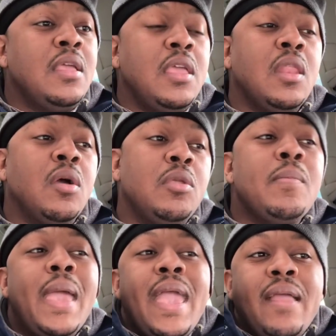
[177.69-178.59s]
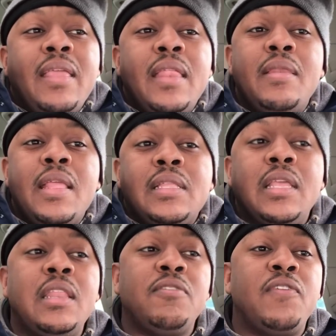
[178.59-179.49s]
you know, you may get, need to
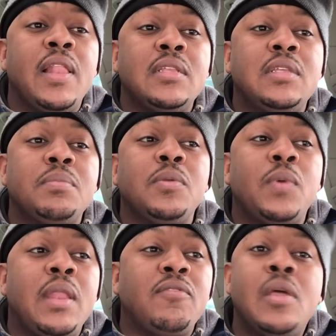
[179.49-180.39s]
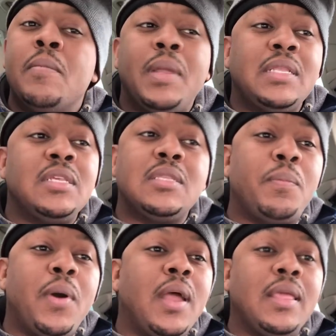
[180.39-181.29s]
get disfellowship or whatever, but it's just a
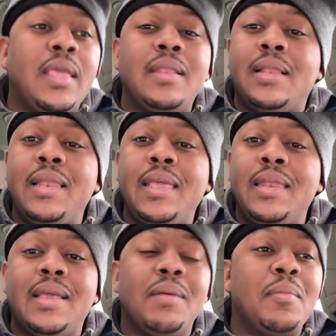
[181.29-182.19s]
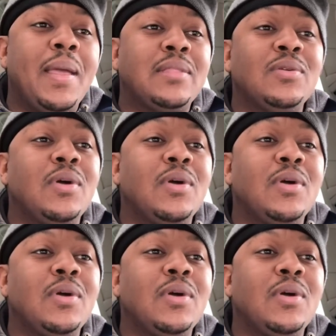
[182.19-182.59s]
part of getting clean and coming back to the